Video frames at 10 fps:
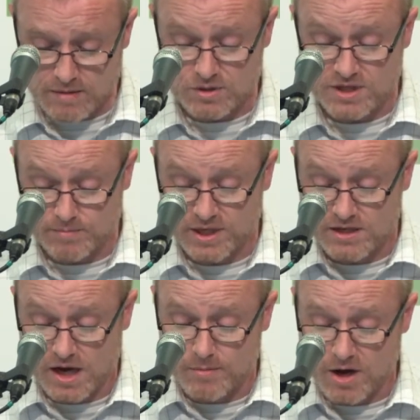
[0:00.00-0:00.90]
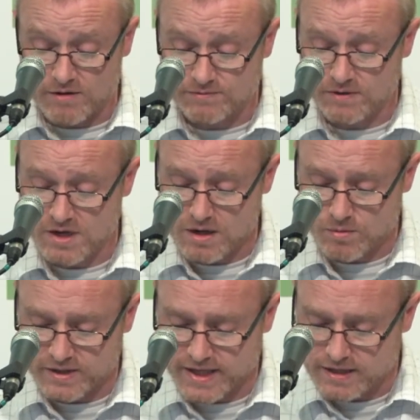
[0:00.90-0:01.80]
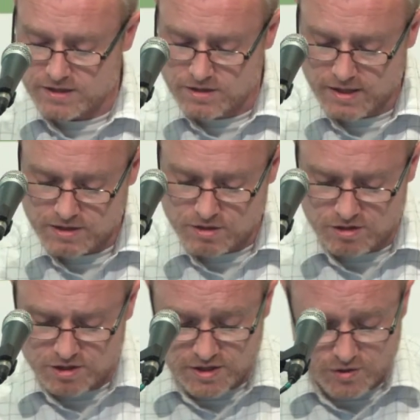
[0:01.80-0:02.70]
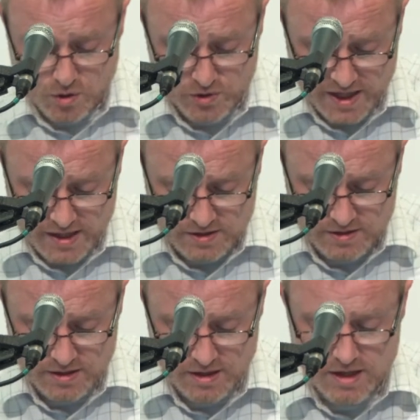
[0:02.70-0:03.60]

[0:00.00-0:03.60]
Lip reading: but simply time off when they can indulge in their own needs,